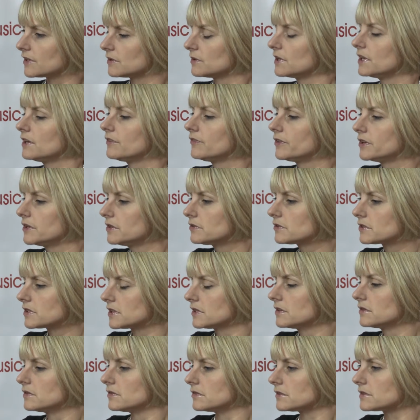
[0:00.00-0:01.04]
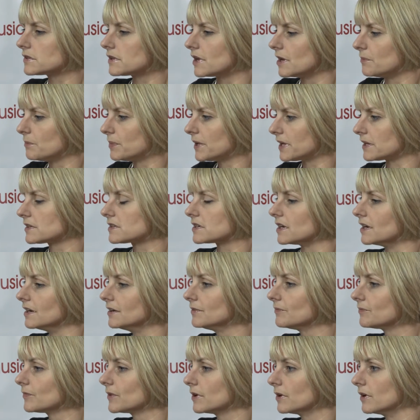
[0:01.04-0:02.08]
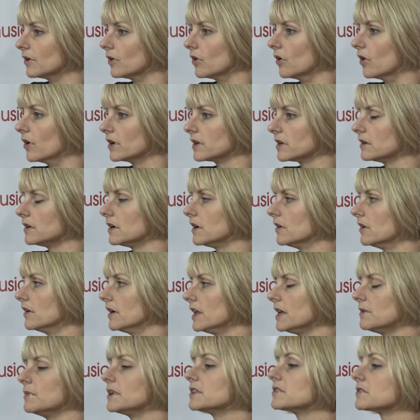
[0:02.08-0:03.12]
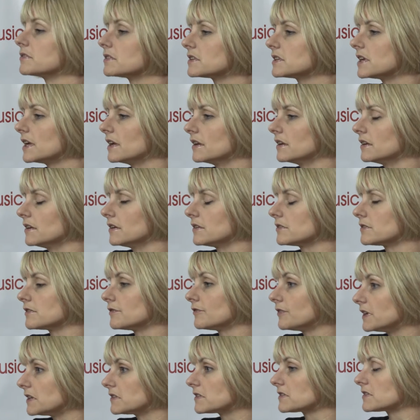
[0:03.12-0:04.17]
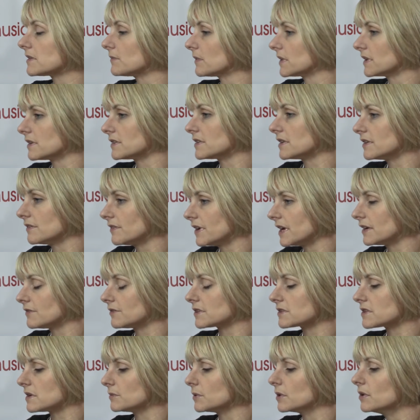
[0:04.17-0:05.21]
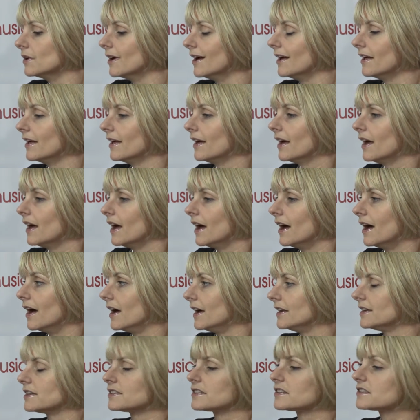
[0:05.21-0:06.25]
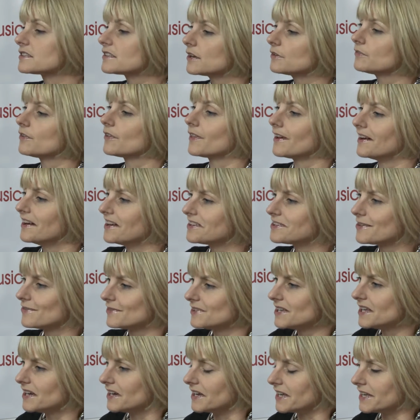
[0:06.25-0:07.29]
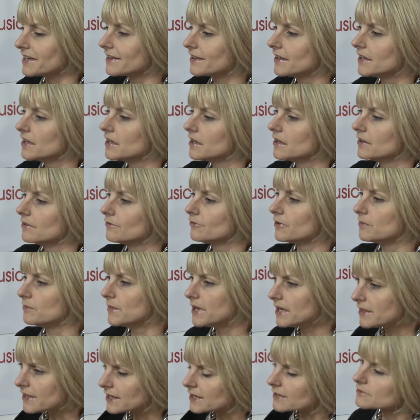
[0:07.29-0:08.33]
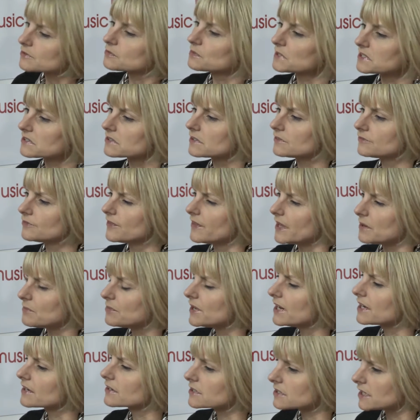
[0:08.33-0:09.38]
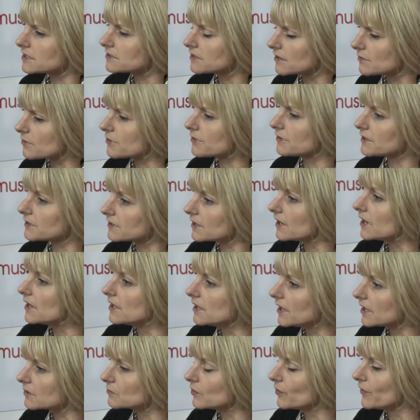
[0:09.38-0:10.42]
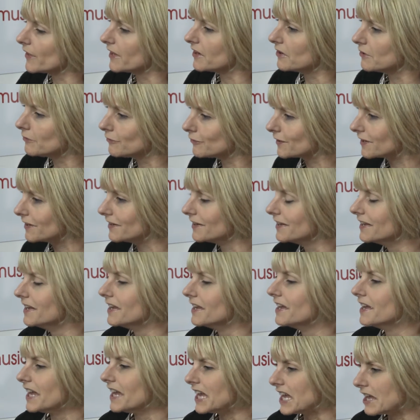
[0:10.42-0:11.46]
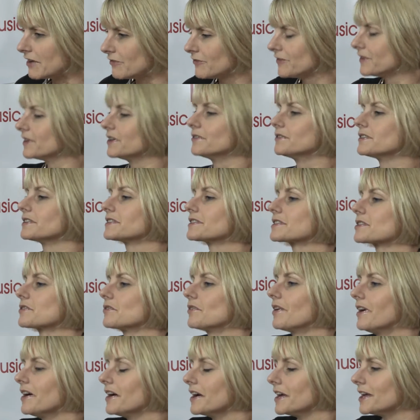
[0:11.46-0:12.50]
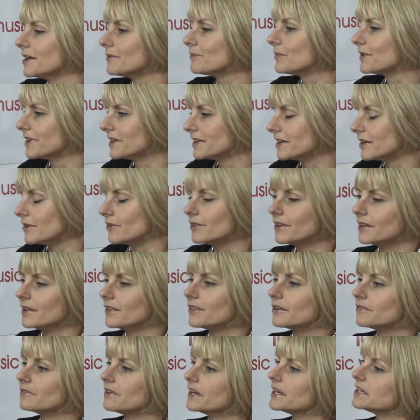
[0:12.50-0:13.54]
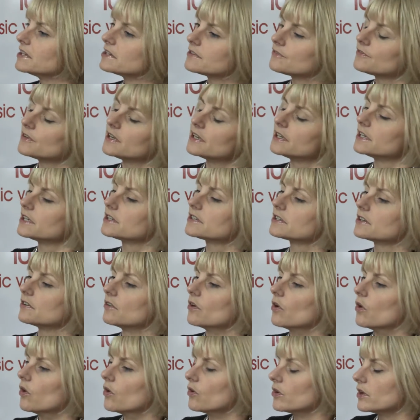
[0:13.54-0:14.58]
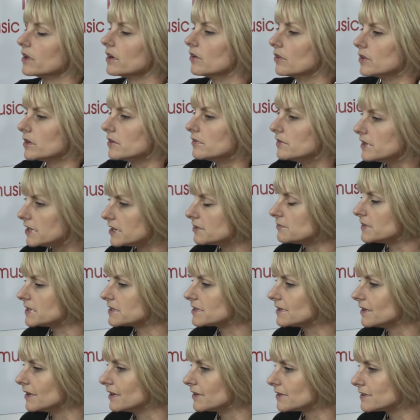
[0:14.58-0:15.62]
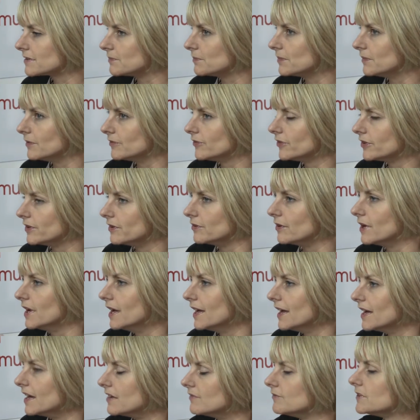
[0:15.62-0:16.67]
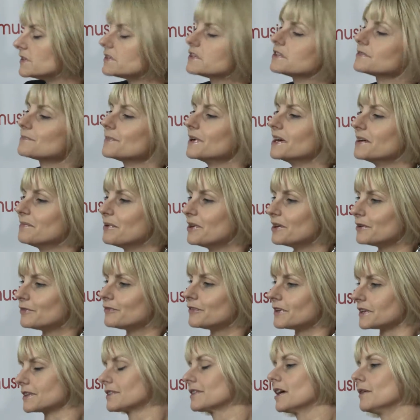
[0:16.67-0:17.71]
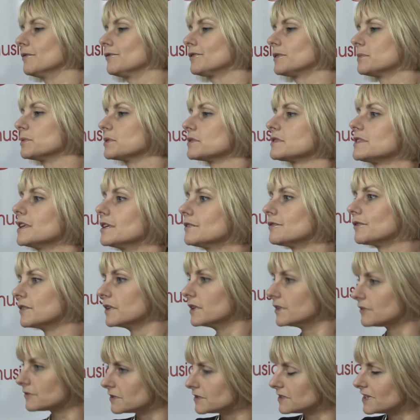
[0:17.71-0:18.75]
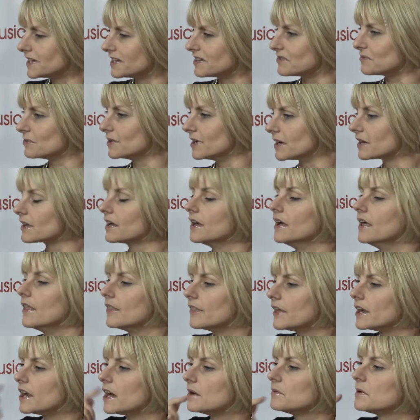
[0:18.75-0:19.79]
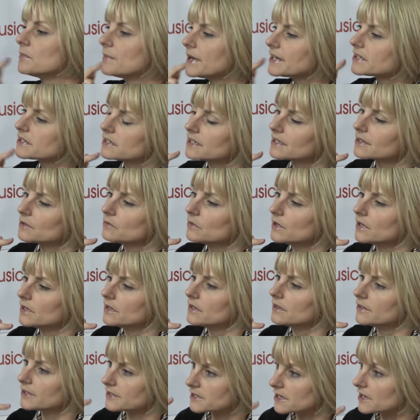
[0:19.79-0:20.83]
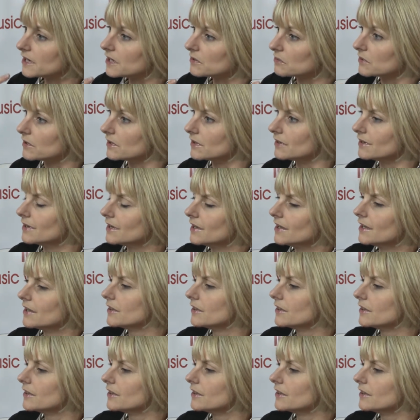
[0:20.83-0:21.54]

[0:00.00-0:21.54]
So if you choose a picture or, you know, an image or to feature something on a TV ad, for example, and it's a sofa that I don't like, for me then I've switched off from that brand because I don't think that I like what they offer. If you describe, you know, the range of furniture, or you lead me to envisage my perfect comfortable sofa after a day at work, then I'm imagining the one that I want.